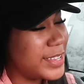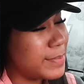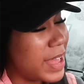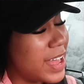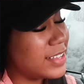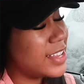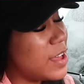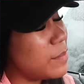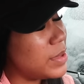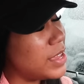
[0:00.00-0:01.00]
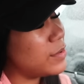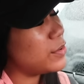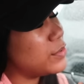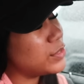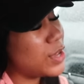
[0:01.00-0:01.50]
it's my, tell me
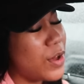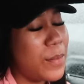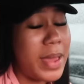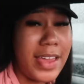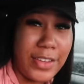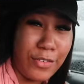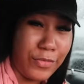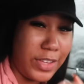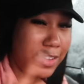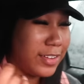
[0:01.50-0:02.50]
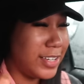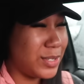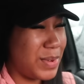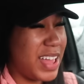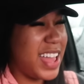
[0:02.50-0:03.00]
who's gonna make you feel this
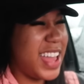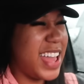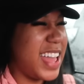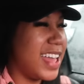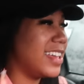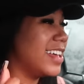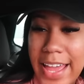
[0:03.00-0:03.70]
way.